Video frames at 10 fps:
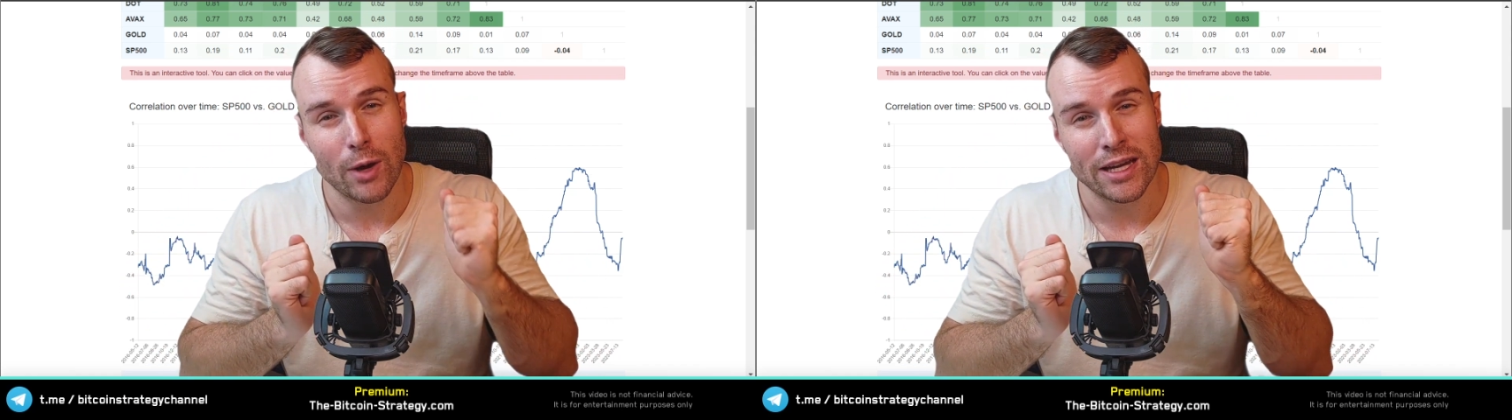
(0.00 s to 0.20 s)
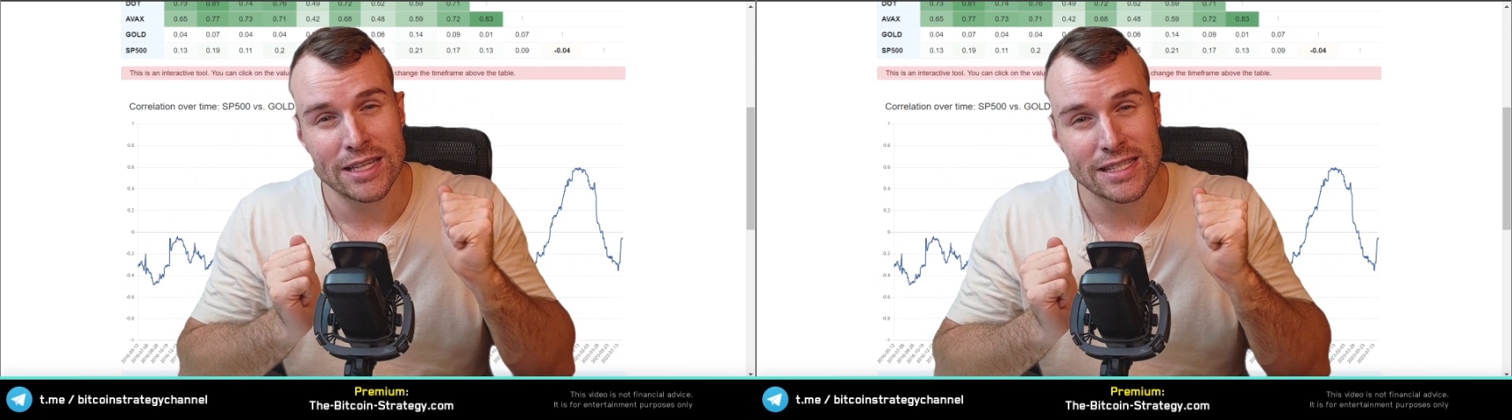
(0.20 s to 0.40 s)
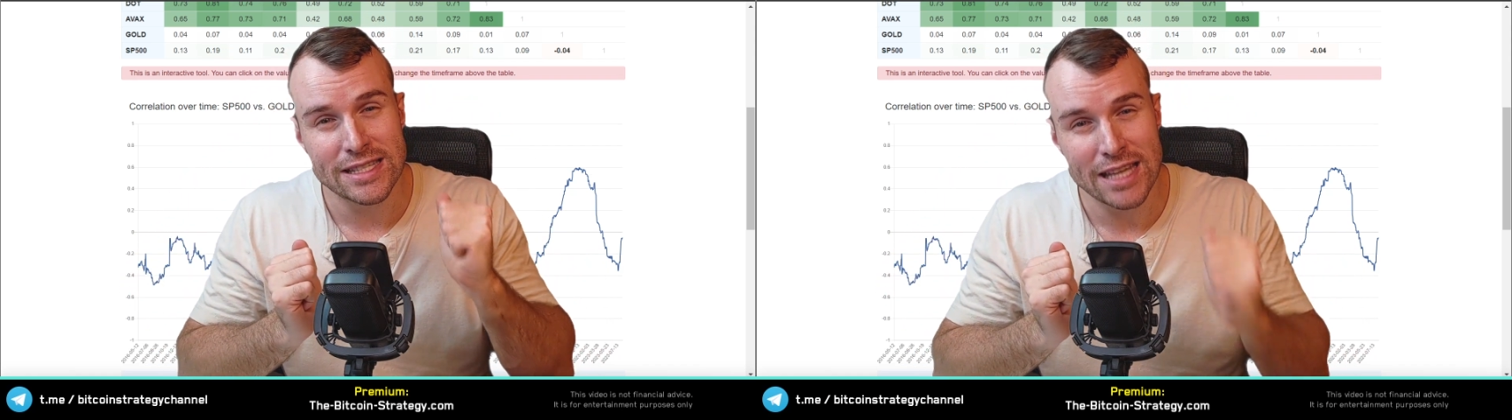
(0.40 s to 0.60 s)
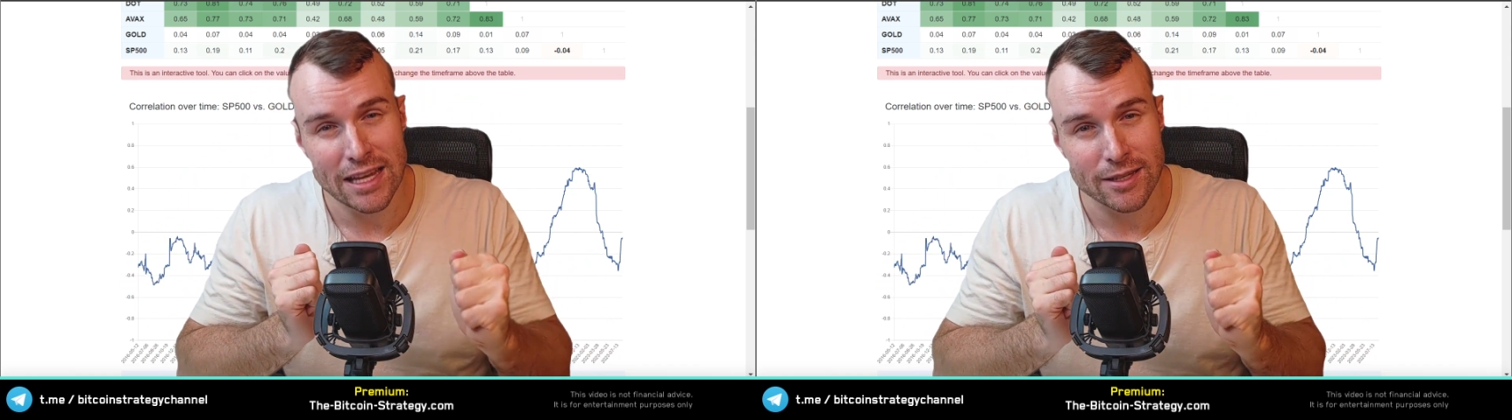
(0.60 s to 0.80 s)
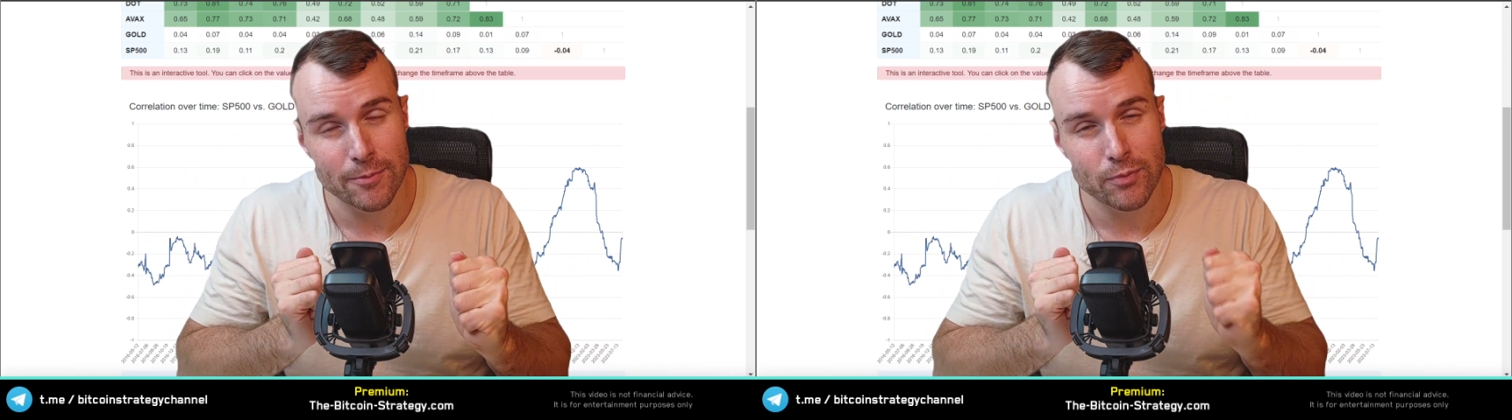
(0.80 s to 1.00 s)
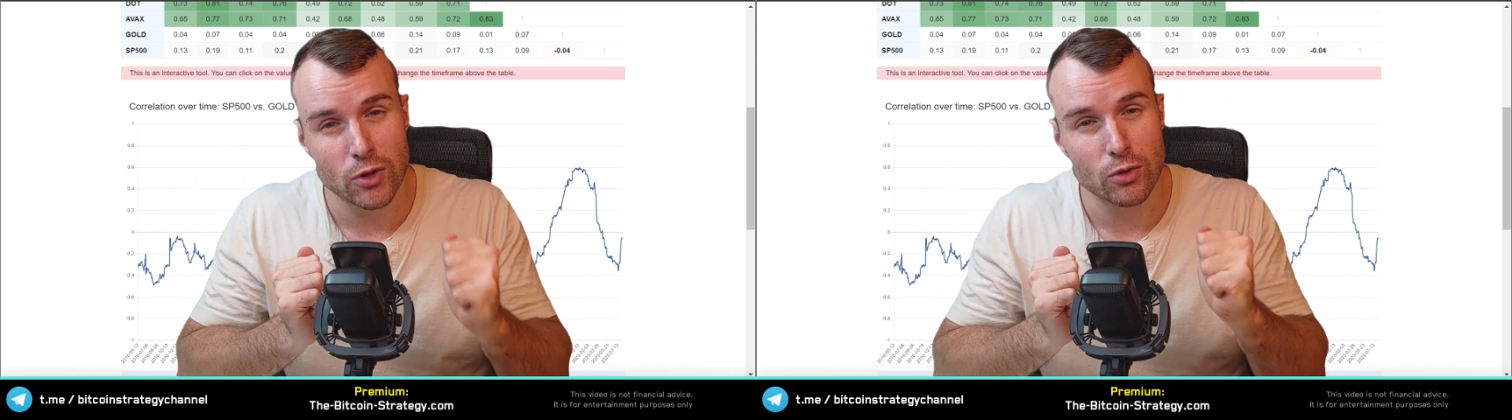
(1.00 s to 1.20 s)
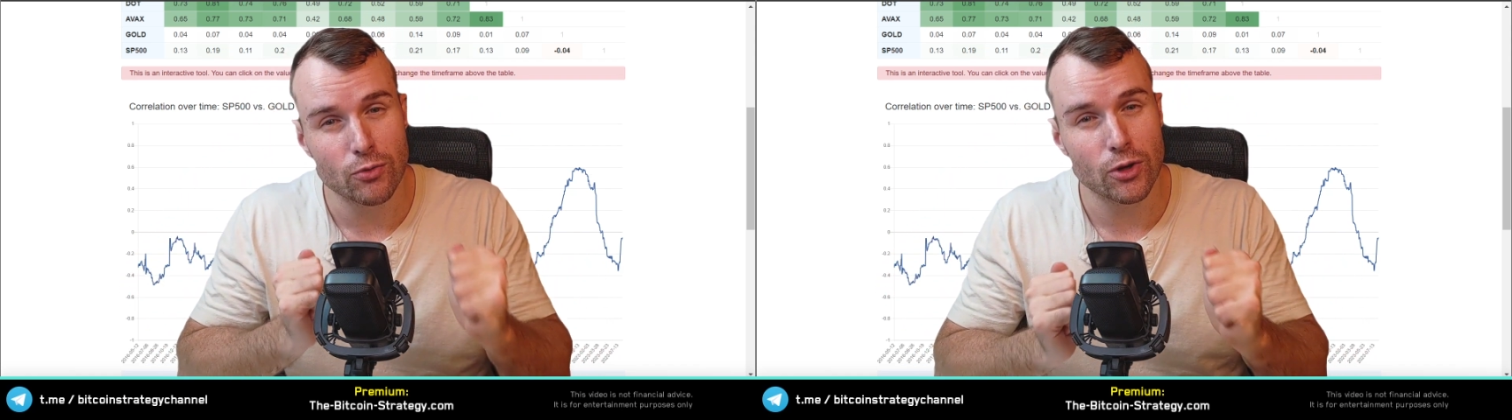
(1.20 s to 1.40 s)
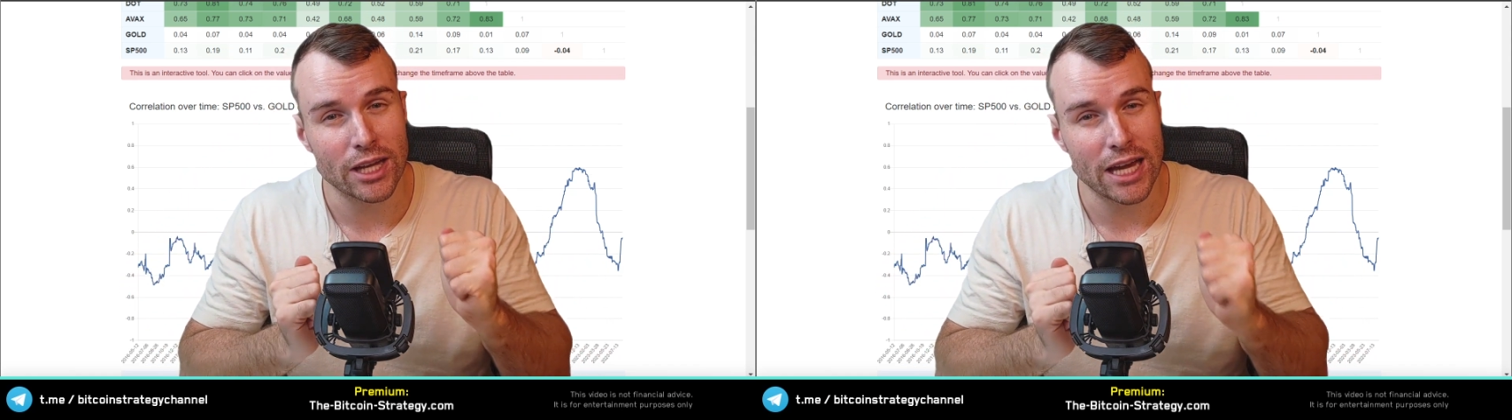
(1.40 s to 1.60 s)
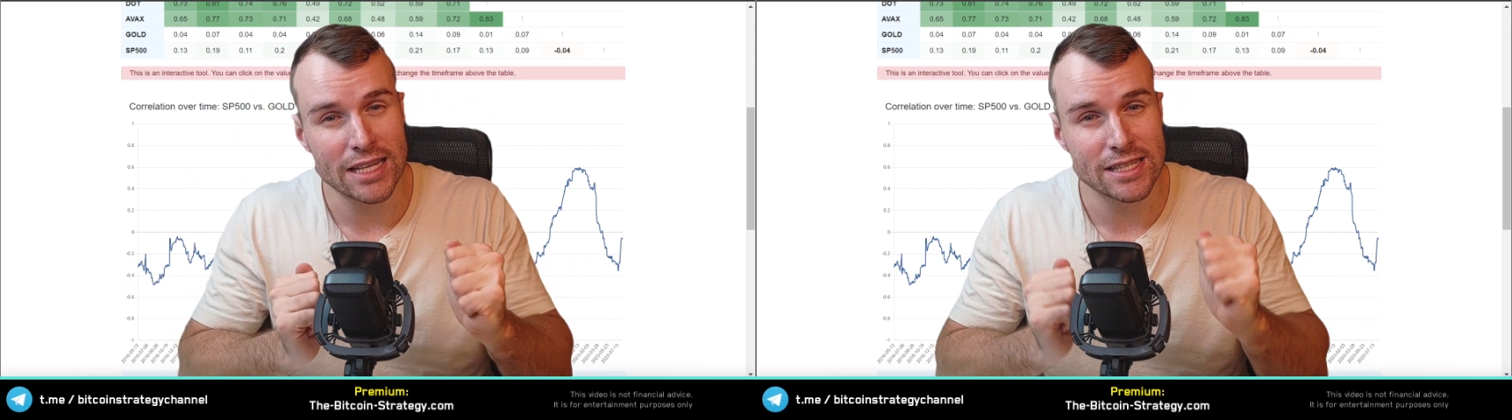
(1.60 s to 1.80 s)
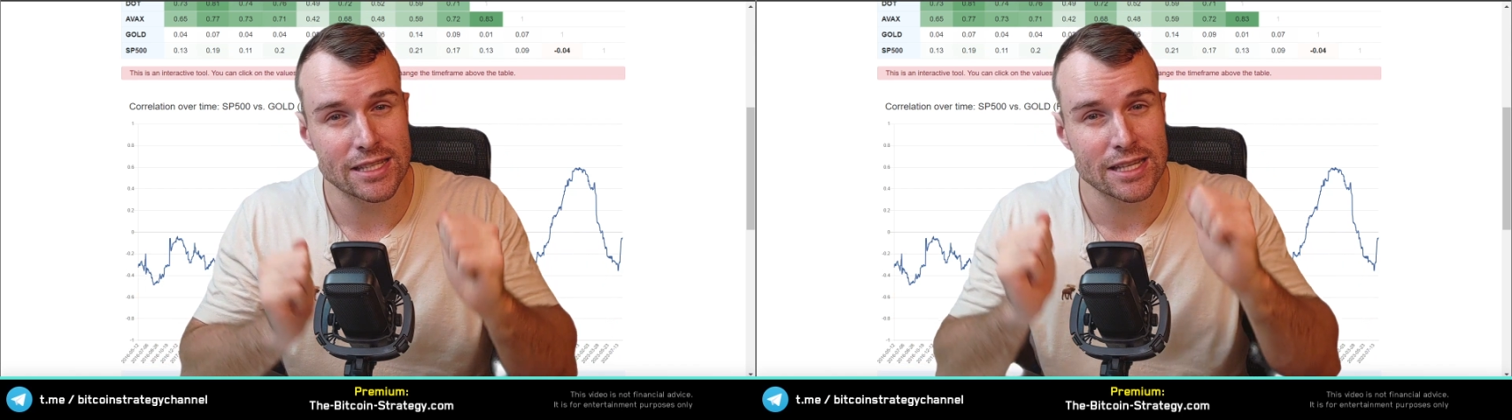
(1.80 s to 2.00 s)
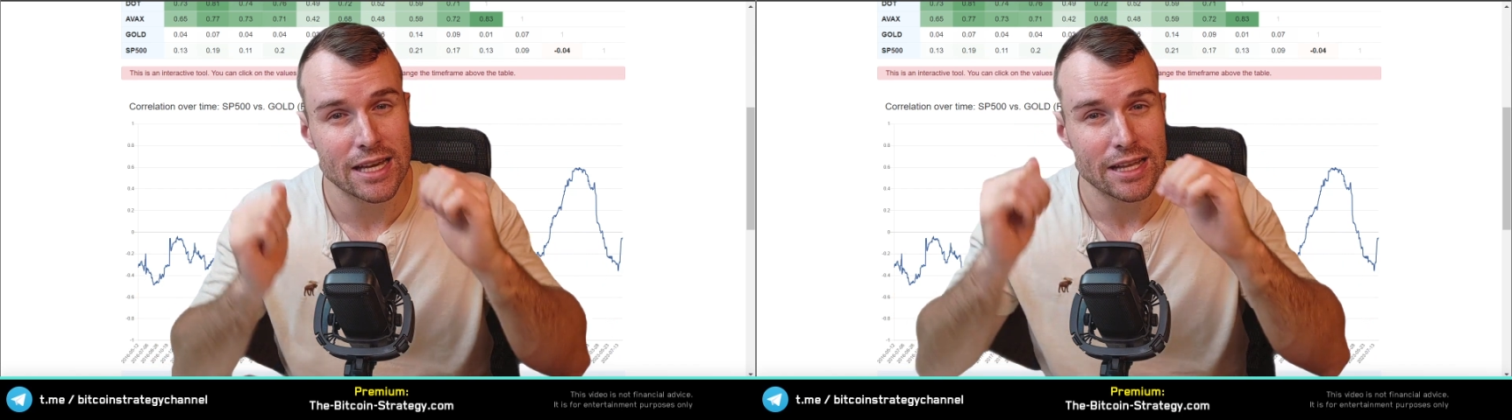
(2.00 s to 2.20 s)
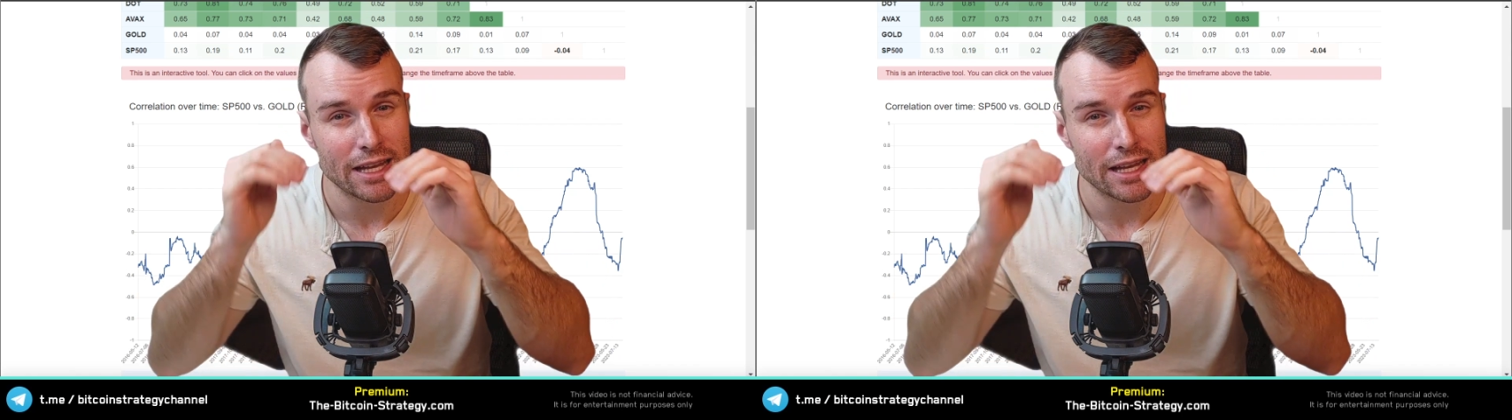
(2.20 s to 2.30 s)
When instead you've got assets